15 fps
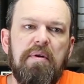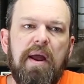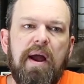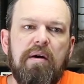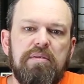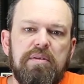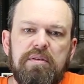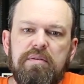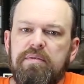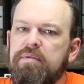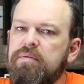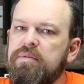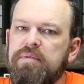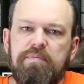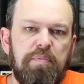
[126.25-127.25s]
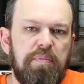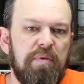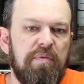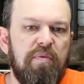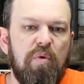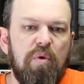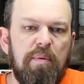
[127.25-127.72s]

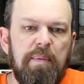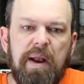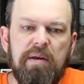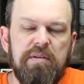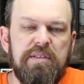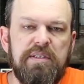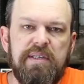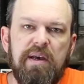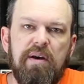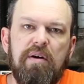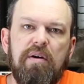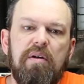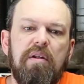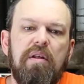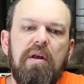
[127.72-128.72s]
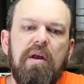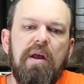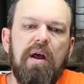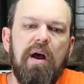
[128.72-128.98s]
outperform and outsell